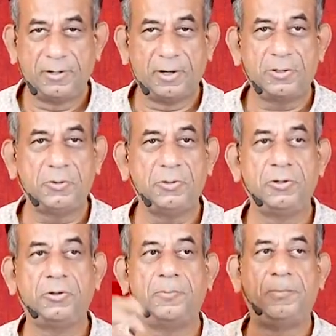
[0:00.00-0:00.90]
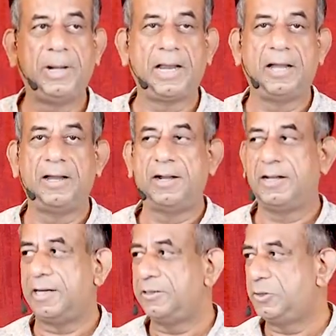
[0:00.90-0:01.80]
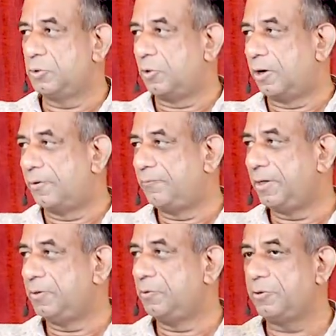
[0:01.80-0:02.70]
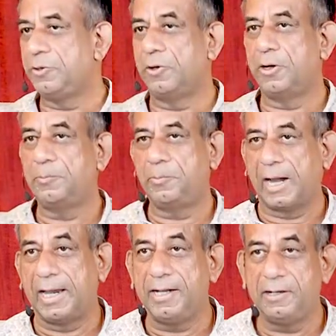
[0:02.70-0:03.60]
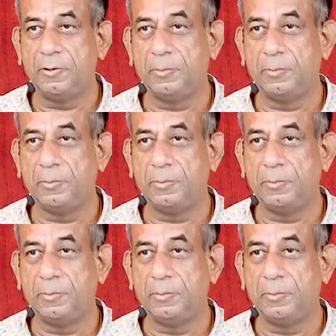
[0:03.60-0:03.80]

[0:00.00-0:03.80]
not to, you know, braggart and show off and, you know, you are not pride.